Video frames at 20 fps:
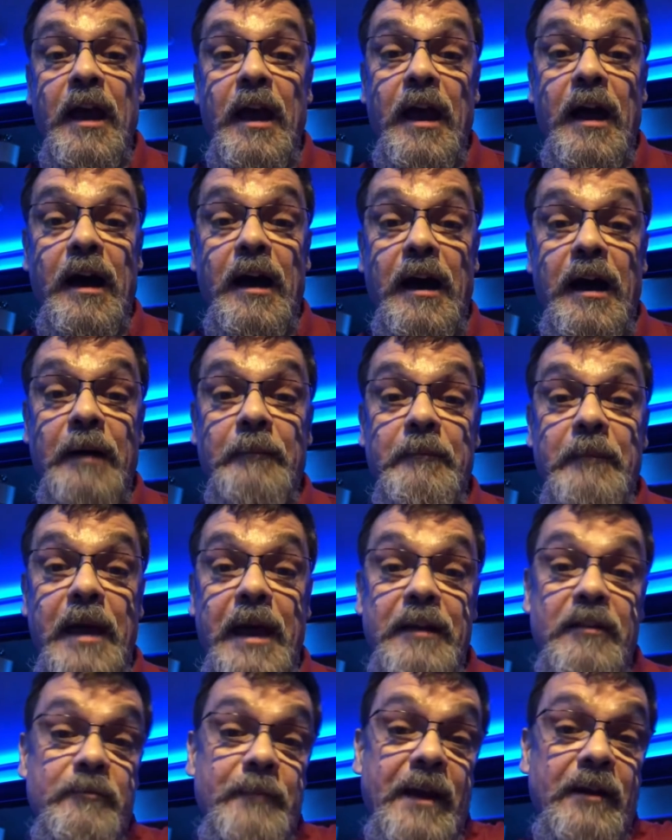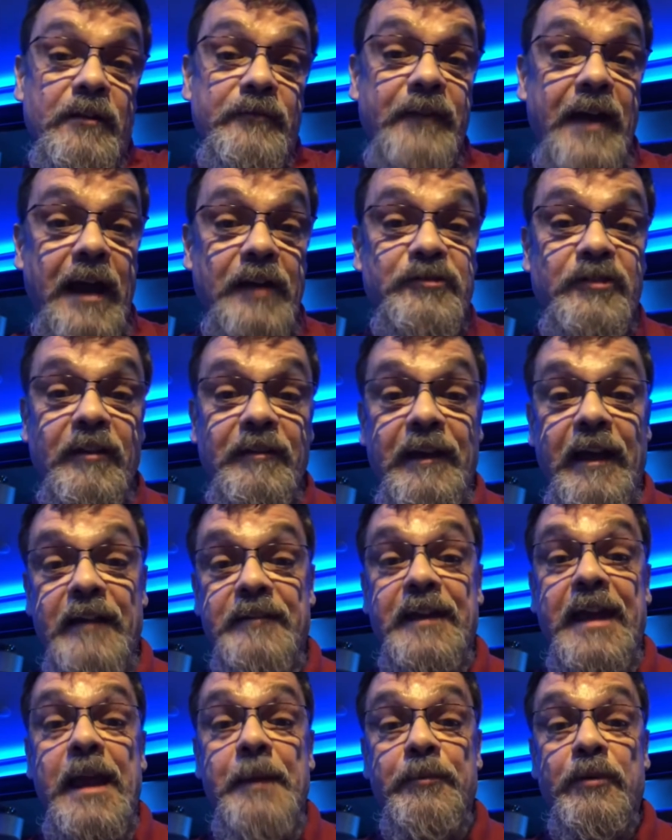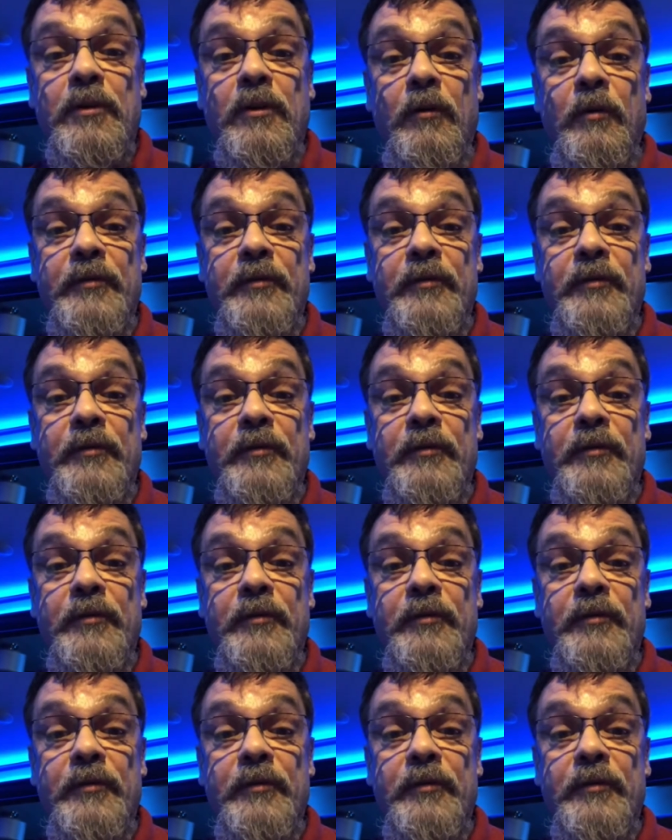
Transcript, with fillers: Um, and as a matter of fact, just last April,